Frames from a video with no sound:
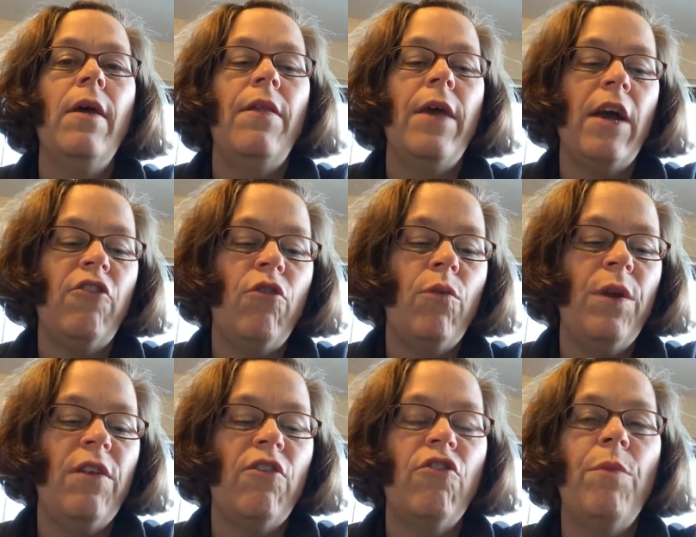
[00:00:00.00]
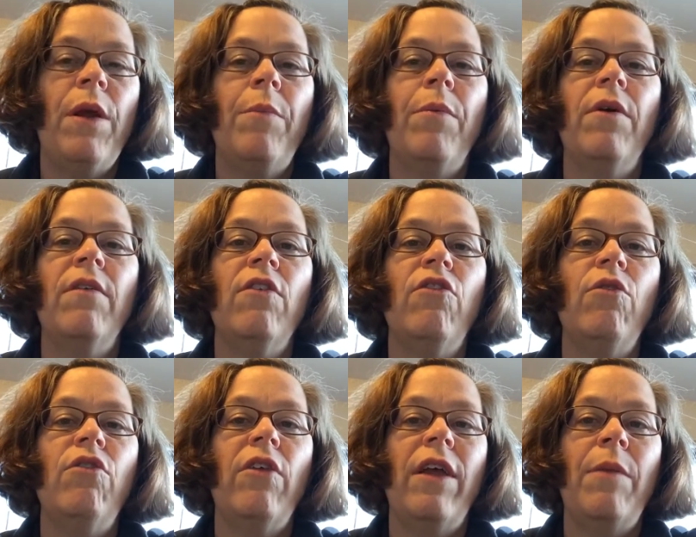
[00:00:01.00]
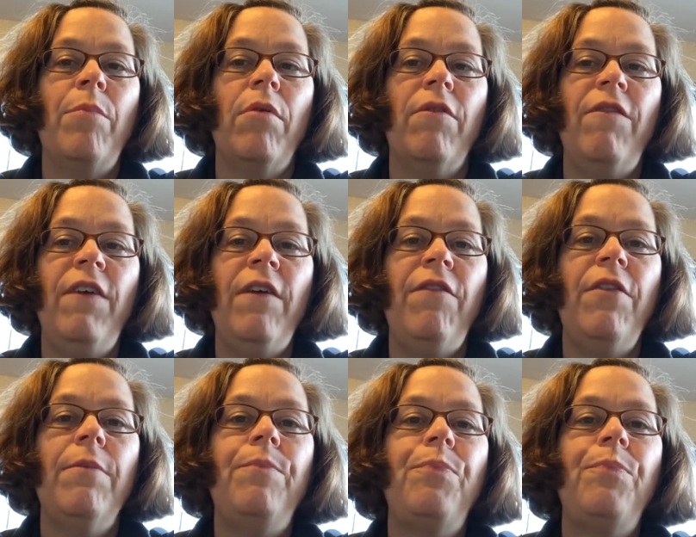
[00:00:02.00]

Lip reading: The actual research paper isn't due till April 5th,